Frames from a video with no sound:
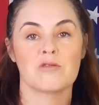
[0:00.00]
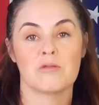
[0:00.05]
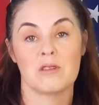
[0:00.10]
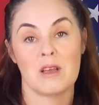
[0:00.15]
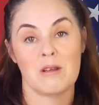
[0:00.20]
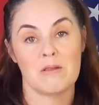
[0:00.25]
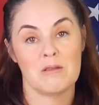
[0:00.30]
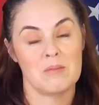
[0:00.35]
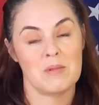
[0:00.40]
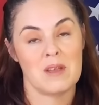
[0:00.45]
when
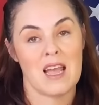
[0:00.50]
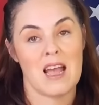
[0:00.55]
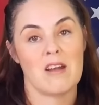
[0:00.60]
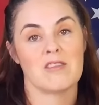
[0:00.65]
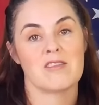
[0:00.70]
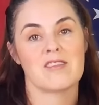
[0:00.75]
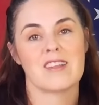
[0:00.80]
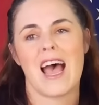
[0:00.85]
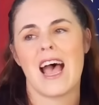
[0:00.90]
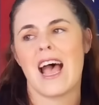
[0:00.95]
they would be
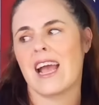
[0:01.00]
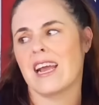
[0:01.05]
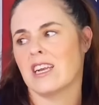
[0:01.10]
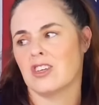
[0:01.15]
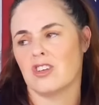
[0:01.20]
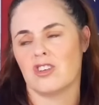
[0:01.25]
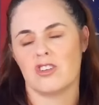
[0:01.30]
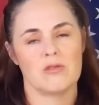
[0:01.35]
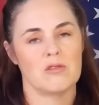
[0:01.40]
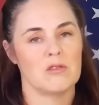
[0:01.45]
outside
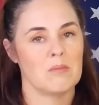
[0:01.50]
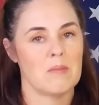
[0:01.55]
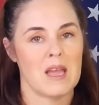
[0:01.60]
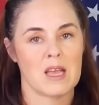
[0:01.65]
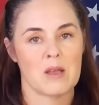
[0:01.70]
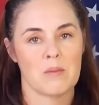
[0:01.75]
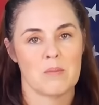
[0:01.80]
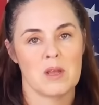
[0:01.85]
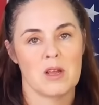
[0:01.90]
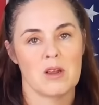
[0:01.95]
and she would
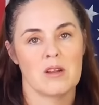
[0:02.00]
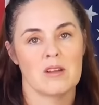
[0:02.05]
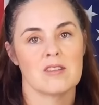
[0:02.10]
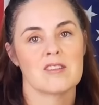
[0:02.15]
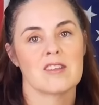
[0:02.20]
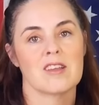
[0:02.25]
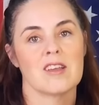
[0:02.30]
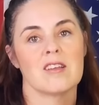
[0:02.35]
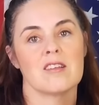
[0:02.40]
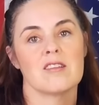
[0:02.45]
make
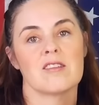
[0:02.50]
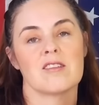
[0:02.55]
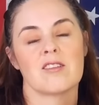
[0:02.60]
appearances.